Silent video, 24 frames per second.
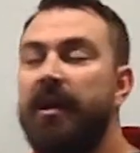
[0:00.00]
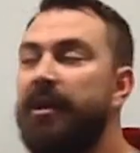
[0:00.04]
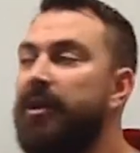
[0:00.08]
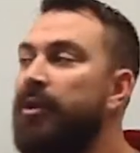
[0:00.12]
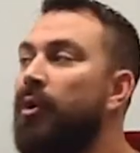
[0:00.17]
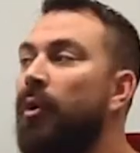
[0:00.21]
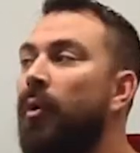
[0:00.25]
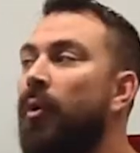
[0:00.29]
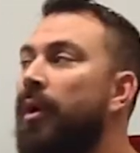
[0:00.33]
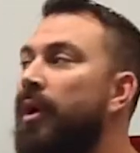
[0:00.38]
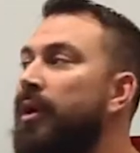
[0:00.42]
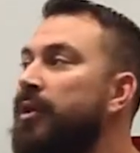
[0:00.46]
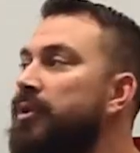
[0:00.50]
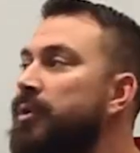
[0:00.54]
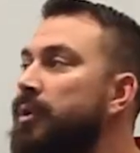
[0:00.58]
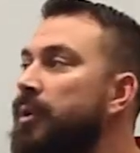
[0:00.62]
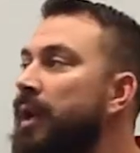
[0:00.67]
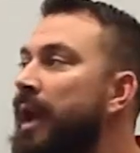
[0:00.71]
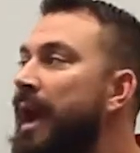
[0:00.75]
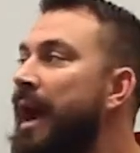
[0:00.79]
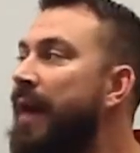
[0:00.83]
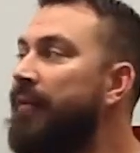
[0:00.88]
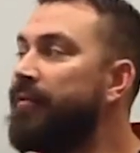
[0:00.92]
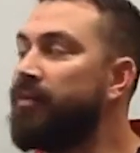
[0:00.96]
You don't want to do
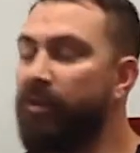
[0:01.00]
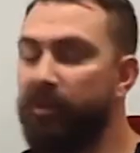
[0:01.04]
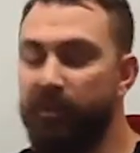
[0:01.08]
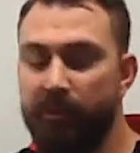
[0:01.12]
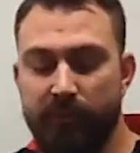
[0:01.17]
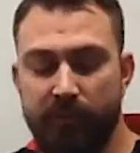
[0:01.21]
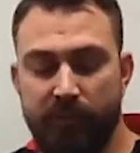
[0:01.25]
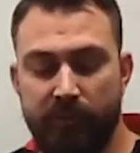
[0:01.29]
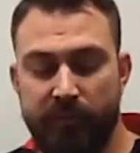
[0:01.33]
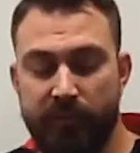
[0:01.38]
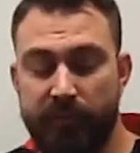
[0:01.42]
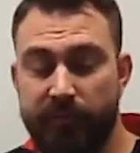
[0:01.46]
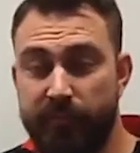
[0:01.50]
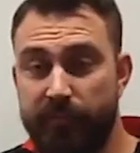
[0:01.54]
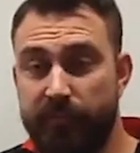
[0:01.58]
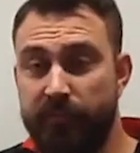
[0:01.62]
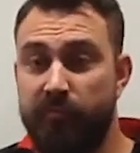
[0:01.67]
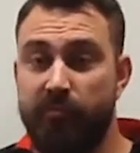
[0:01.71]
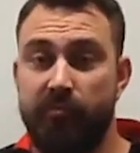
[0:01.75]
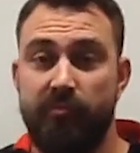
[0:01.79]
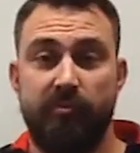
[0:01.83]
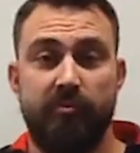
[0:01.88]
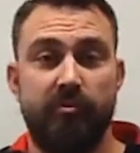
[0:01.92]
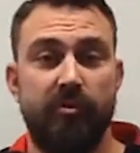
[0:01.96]
it after you've
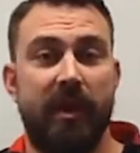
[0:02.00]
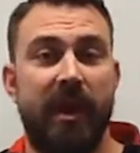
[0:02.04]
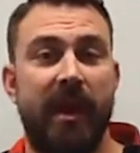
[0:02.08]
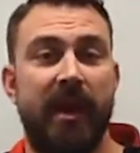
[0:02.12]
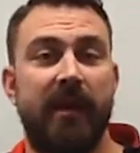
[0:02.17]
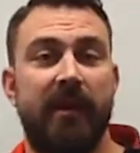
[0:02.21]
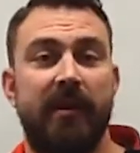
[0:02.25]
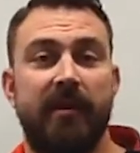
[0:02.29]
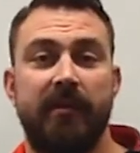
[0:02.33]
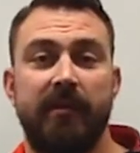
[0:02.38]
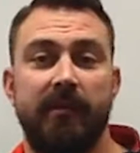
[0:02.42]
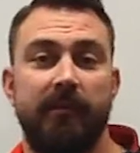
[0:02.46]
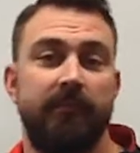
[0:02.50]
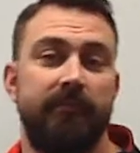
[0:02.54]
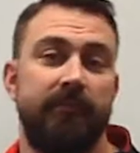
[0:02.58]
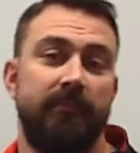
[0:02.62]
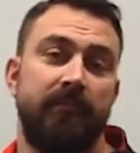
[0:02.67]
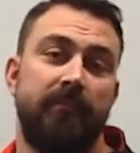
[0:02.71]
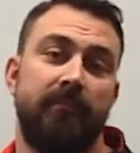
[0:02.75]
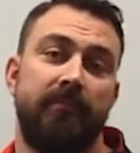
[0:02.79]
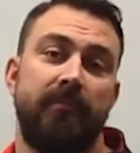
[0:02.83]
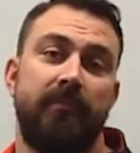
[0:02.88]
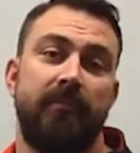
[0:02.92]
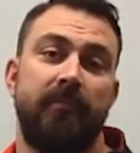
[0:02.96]
drank
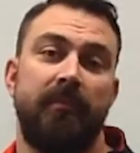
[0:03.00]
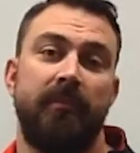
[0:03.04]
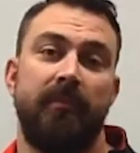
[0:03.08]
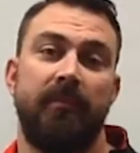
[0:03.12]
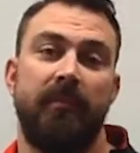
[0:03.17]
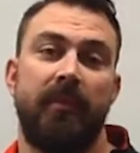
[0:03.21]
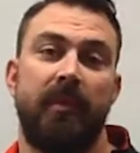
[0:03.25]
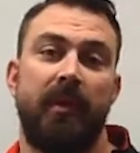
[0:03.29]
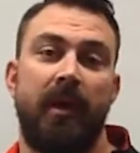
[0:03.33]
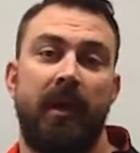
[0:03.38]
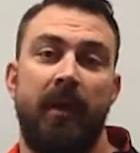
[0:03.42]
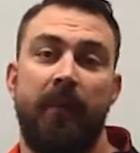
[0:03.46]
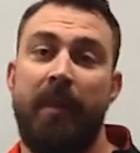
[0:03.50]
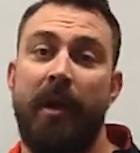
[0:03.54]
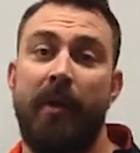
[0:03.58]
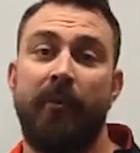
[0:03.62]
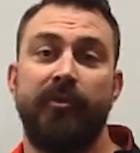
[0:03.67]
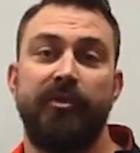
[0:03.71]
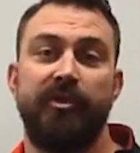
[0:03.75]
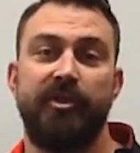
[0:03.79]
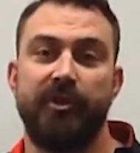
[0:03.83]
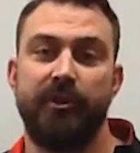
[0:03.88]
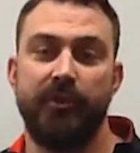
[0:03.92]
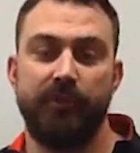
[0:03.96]
a
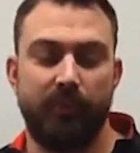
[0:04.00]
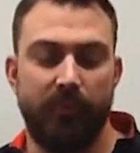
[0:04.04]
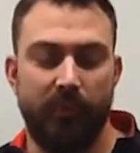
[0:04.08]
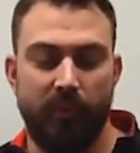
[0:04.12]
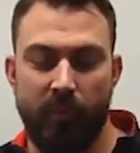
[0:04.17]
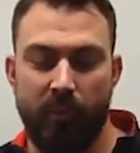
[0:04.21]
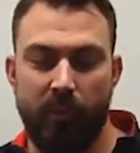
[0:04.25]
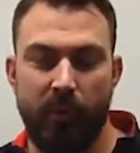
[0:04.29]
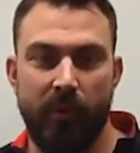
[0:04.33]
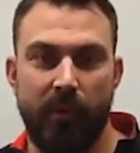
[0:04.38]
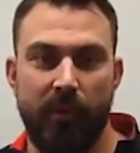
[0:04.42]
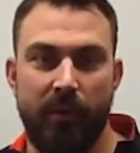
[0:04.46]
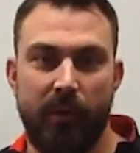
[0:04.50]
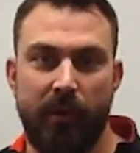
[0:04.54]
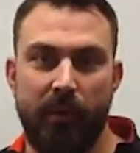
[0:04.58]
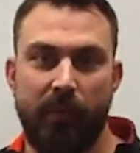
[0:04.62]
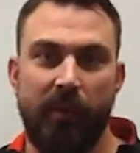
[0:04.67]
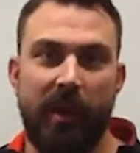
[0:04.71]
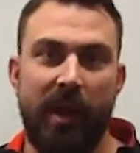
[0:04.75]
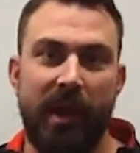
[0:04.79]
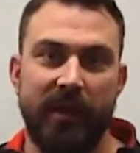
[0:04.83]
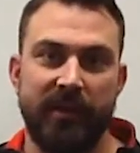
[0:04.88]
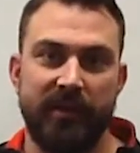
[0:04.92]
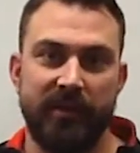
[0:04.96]
Mountain Dew or a
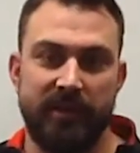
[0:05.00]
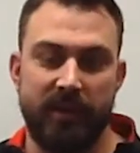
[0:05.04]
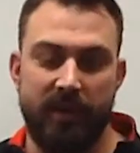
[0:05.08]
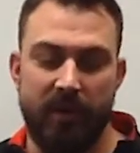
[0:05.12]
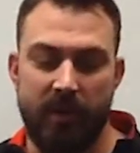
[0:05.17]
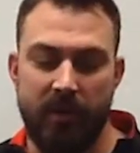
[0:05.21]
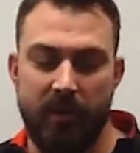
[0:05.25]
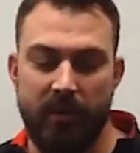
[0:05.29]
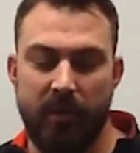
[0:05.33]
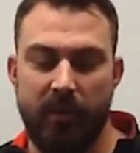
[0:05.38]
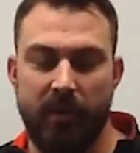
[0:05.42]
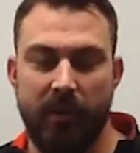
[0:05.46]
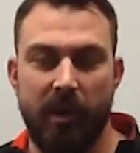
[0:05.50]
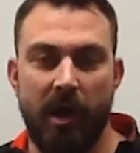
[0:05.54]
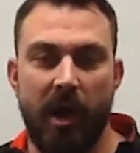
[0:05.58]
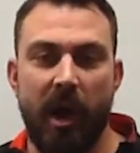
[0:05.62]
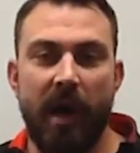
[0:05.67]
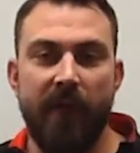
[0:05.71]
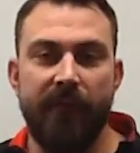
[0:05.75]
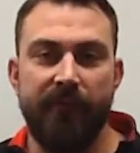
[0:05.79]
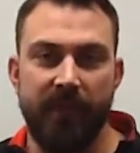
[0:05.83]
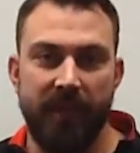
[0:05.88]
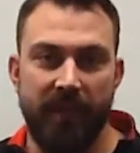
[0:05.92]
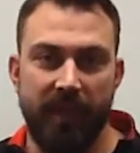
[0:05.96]
Rockstar or
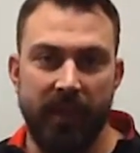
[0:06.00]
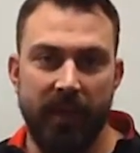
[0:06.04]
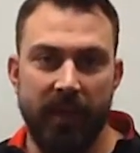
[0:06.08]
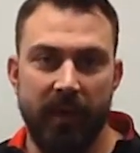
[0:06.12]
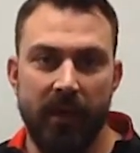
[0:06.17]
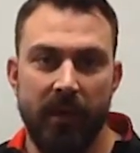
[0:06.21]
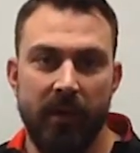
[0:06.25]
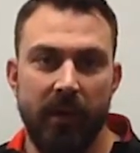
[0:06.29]
coffee